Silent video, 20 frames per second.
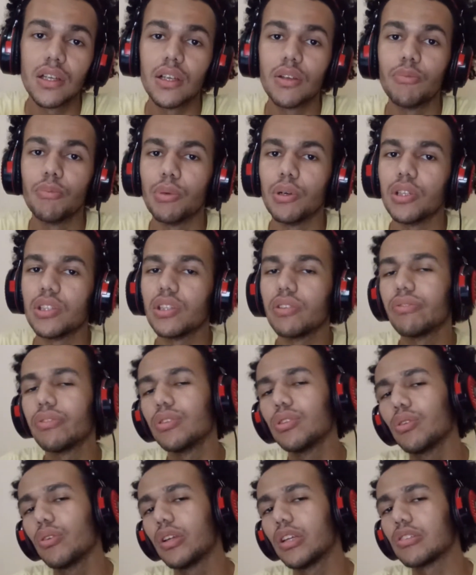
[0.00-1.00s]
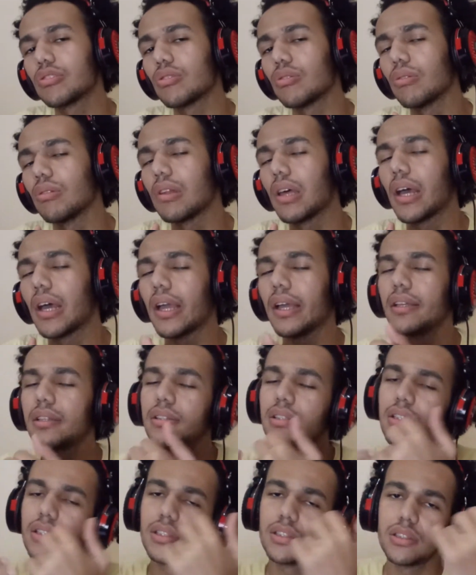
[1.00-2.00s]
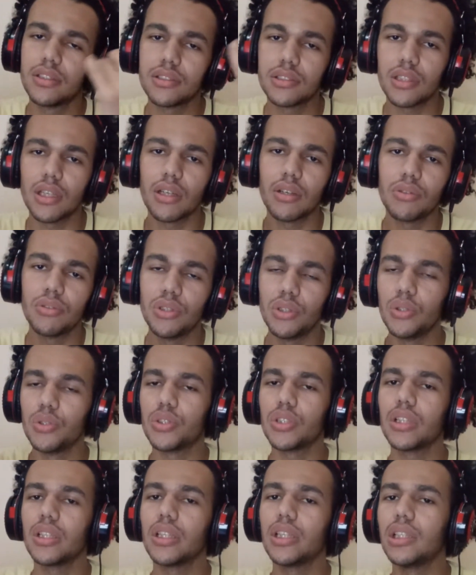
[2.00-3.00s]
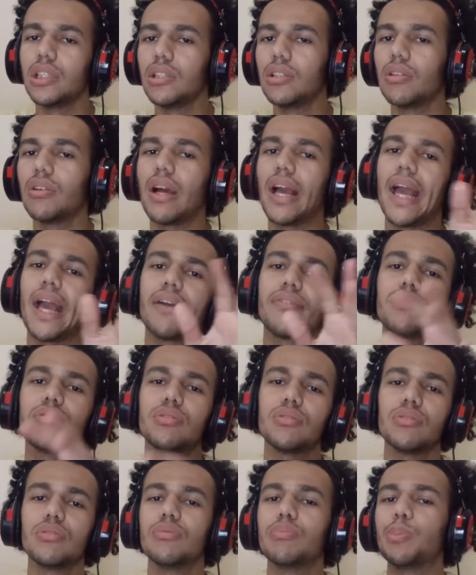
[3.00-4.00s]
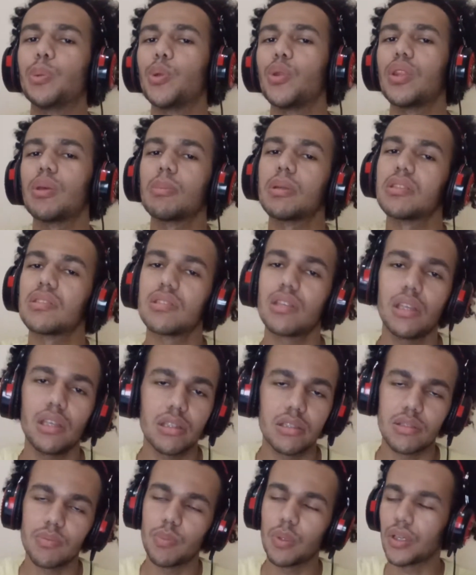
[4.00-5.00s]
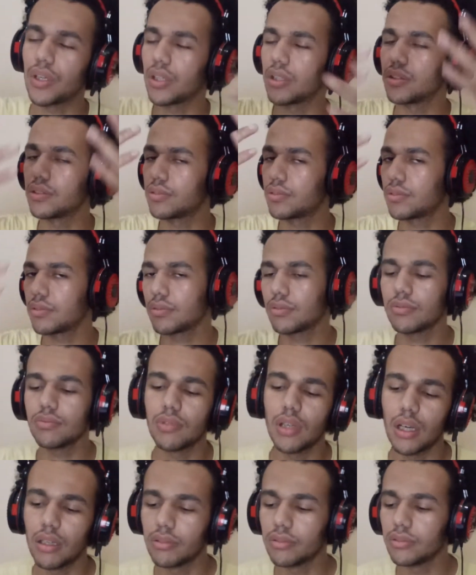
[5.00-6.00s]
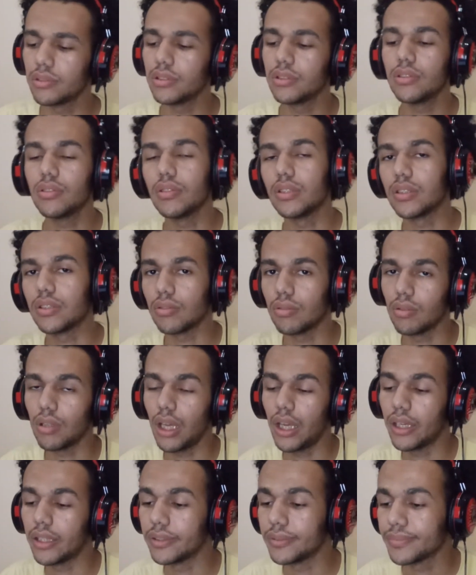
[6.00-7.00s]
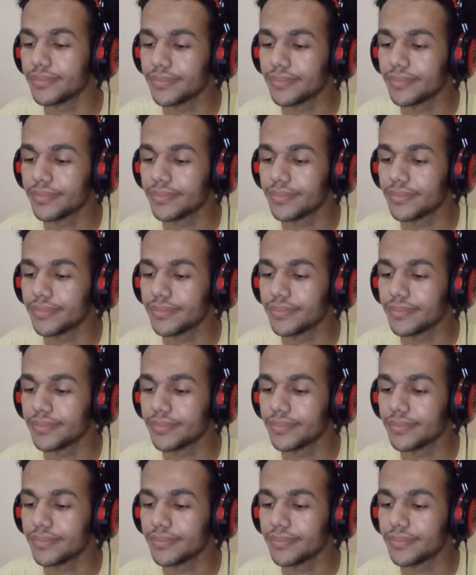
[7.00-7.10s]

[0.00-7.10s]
But if you're doing it online, so usually you don't have to put them in seats, because wow, you do it online.